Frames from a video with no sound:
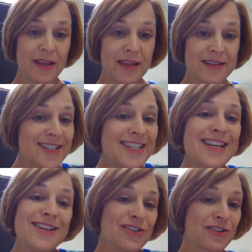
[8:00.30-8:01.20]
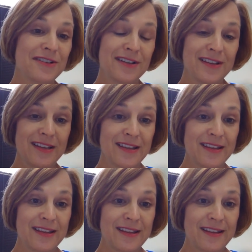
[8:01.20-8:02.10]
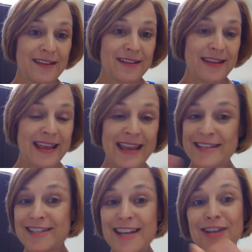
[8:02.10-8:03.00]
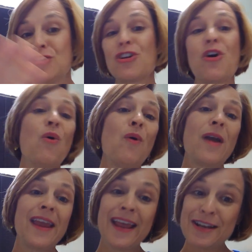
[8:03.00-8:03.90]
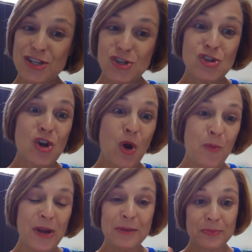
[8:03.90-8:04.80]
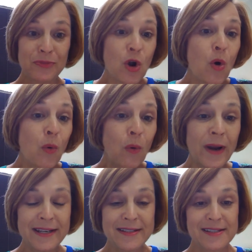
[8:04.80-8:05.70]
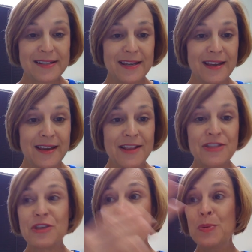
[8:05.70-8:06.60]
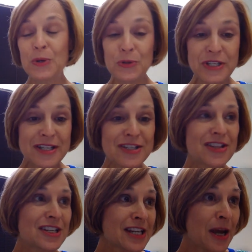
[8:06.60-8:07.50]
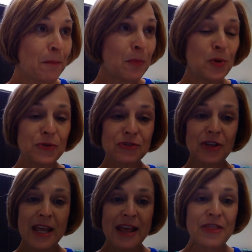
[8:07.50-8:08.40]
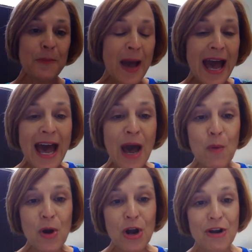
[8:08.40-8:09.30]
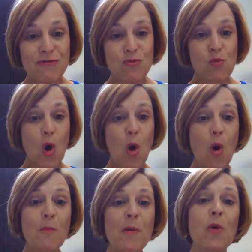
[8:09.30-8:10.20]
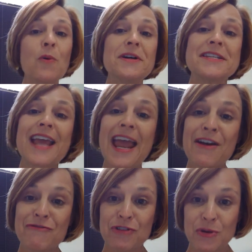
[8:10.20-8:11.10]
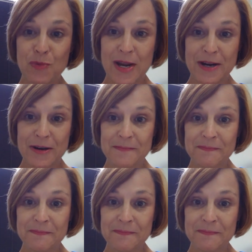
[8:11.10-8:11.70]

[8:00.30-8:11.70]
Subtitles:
Caesar. It said so in so many, the coins, the buildings, the temples, the power of Rome was everywhere.